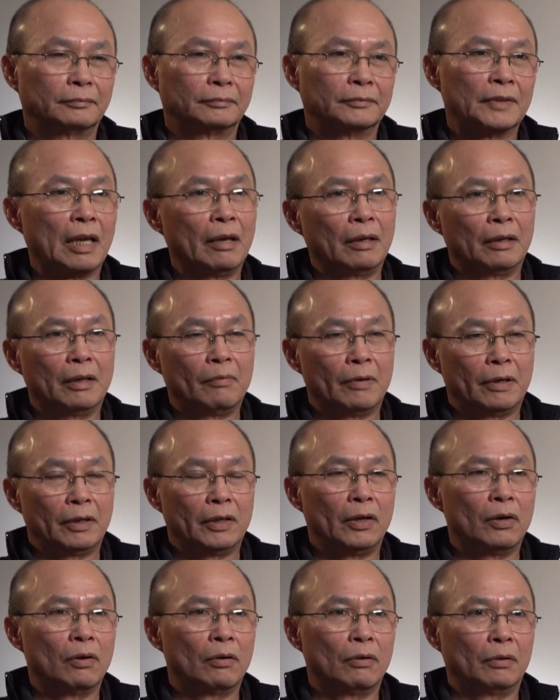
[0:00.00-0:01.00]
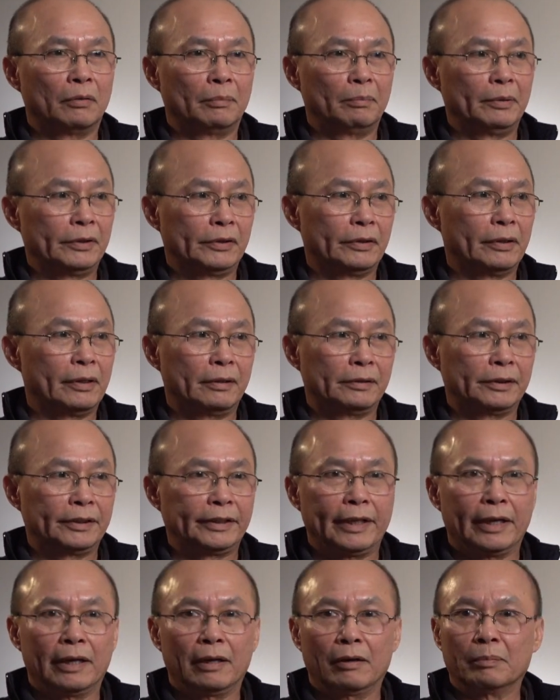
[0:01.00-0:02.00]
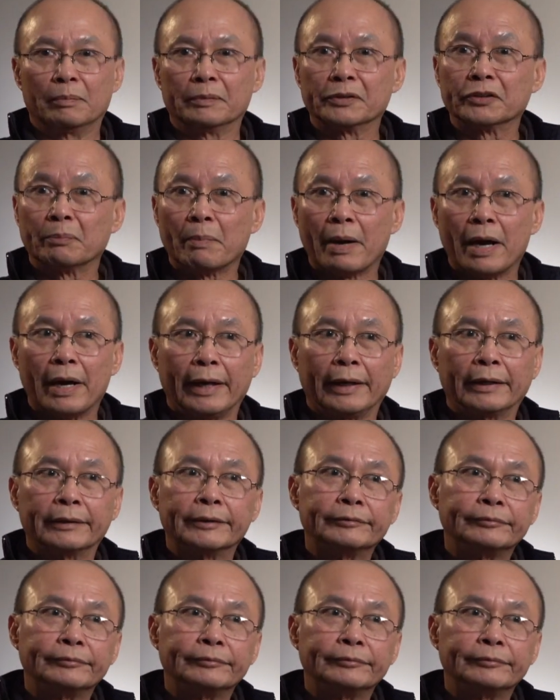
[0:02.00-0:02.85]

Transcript: They want to know because they're scared of spy.